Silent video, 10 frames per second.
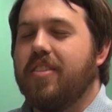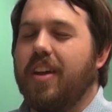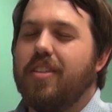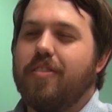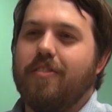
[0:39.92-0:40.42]

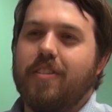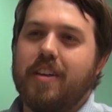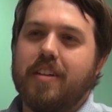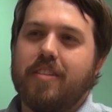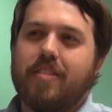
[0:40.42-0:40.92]
science for me
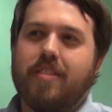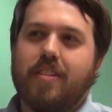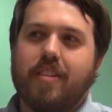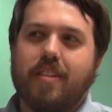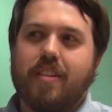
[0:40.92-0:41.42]
is,
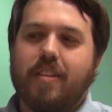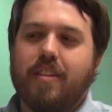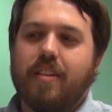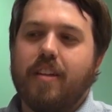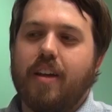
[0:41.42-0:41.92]

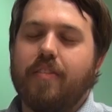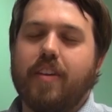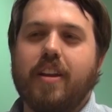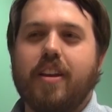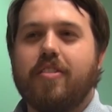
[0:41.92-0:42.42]
I
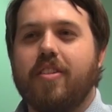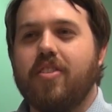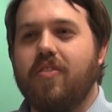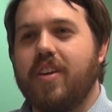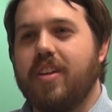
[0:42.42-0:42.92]
find it
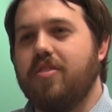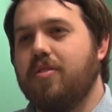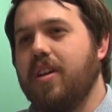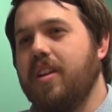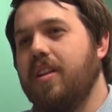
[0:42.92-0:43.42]
interesting because you
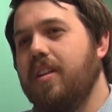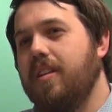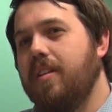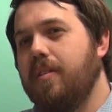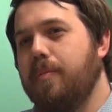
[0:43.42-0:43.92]
can
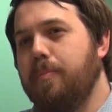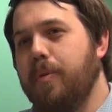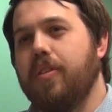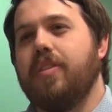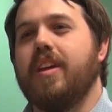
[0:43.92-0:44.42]

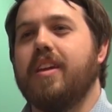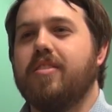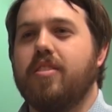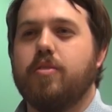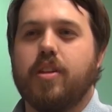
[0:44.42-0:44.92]
build
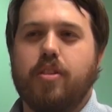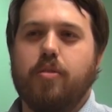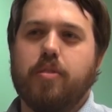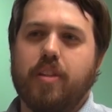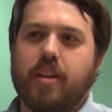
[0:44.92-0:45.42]
things and you get to
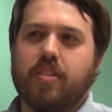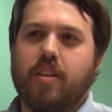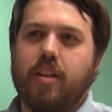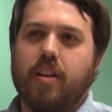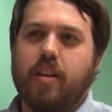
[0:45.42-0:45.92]
do things
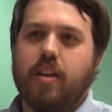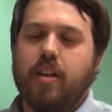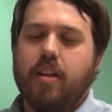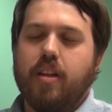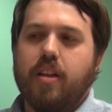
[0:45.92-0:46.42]
that
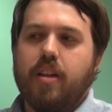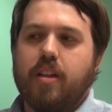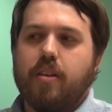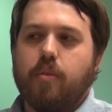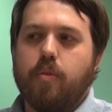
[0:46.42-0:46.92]

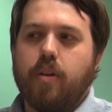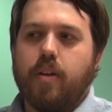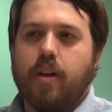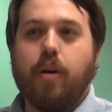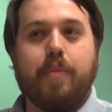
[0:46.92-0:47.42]

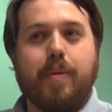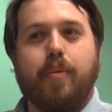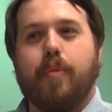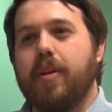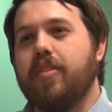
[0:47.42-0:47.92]
help
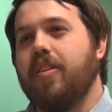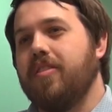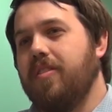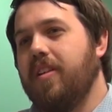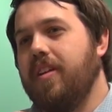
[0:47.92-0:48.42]
people, but it's
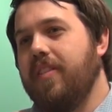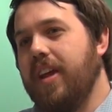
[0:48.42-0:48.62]
also a lot of